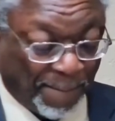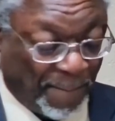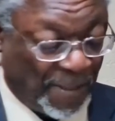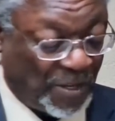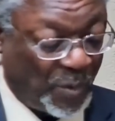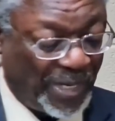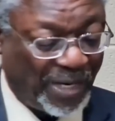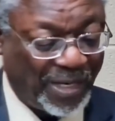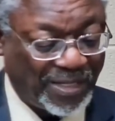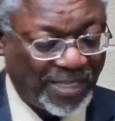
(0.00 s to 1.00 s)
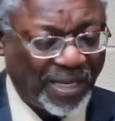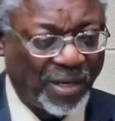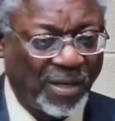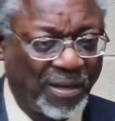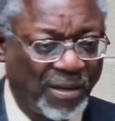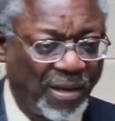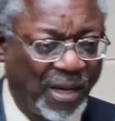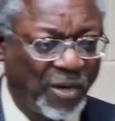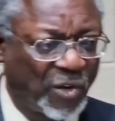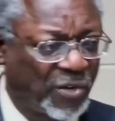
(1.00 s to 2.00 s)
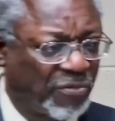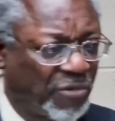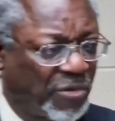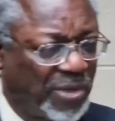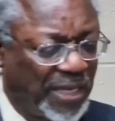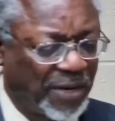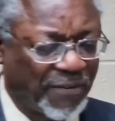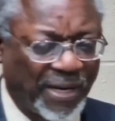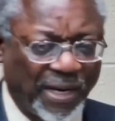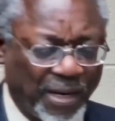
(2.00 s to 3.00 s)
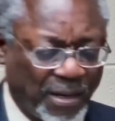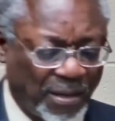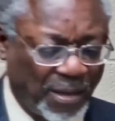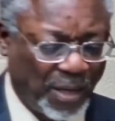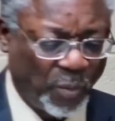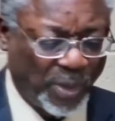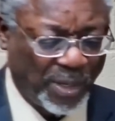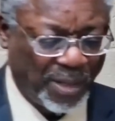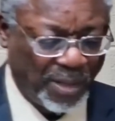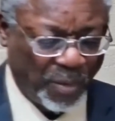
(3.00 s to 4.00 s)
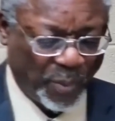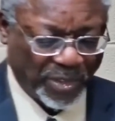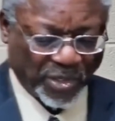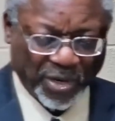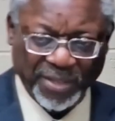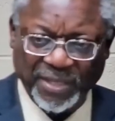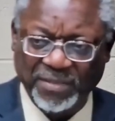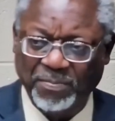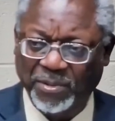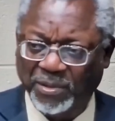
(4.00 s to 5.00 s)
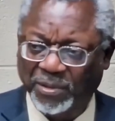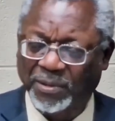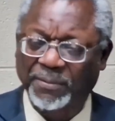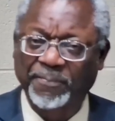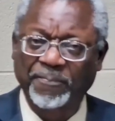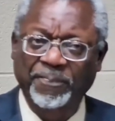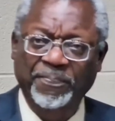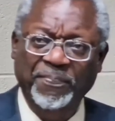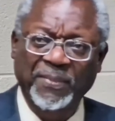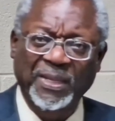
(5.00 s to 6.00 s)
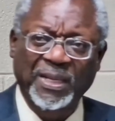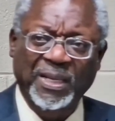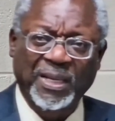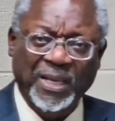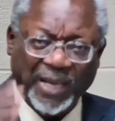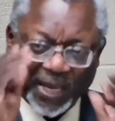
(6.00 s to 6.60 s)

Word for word: that we see in looking through Nineveh here and what we saw in this book and